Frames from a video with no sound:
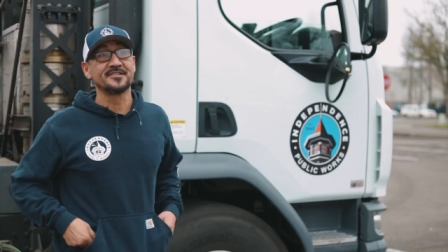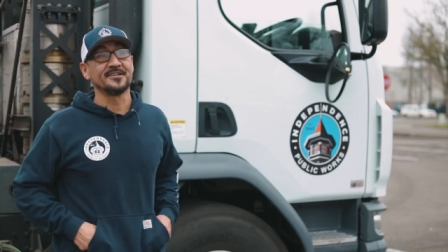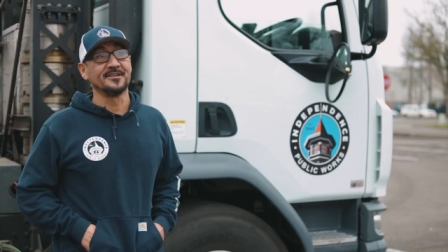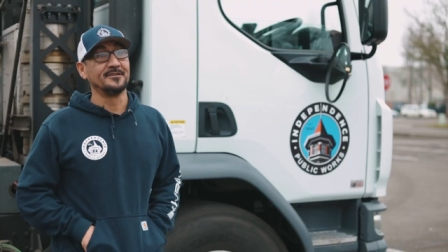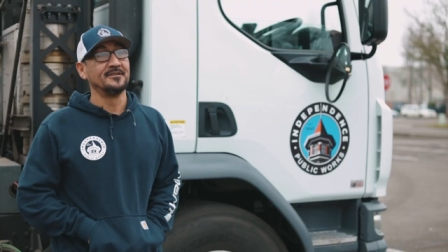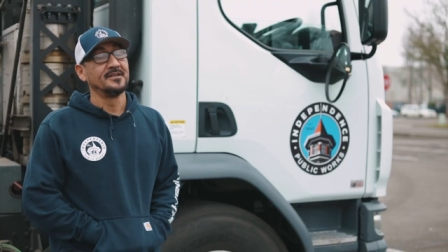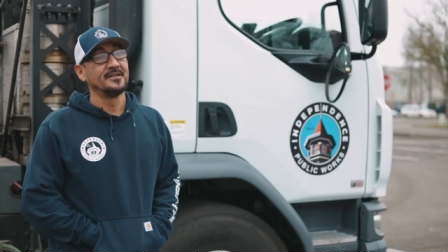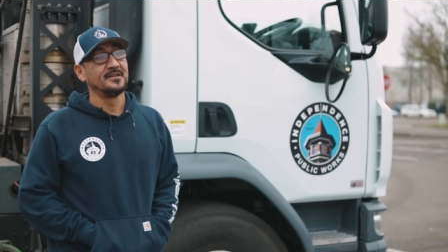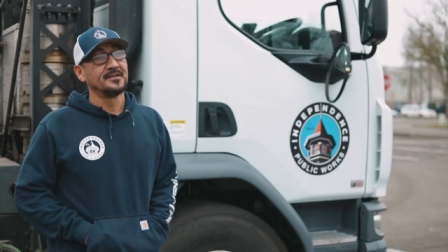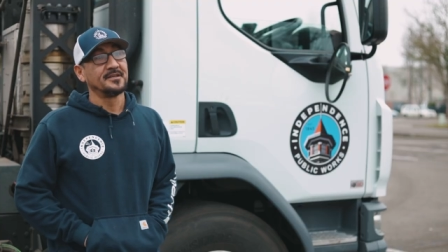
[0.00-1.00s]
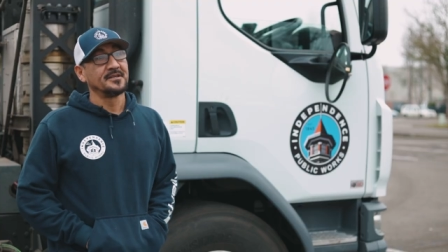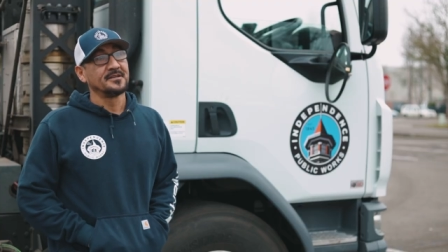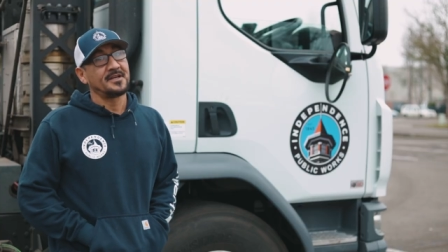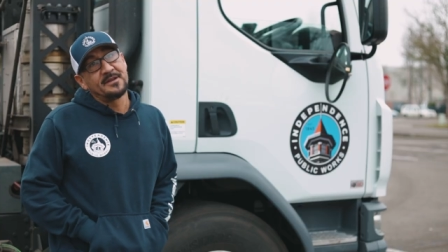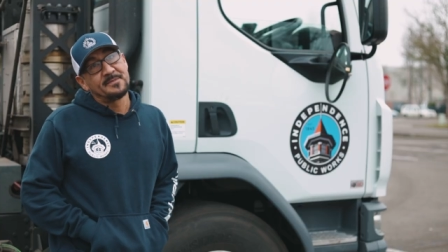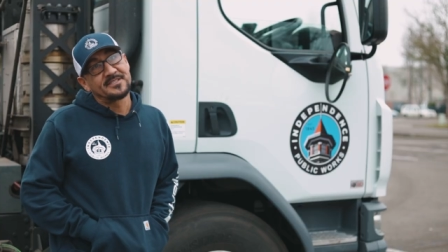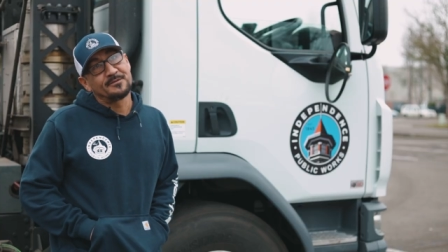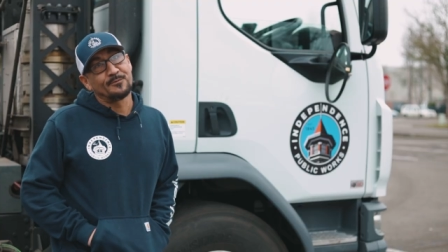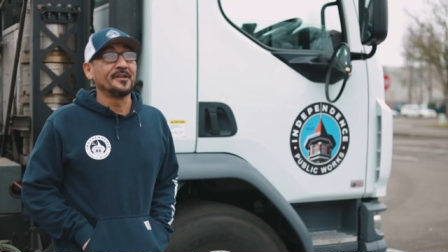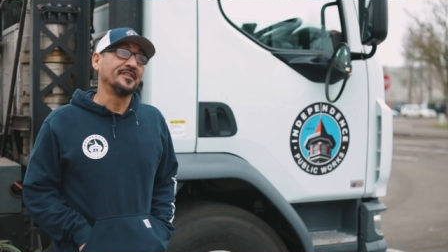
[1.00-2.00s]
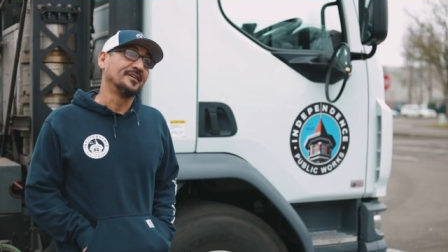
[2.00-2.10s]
So kind of makes it worth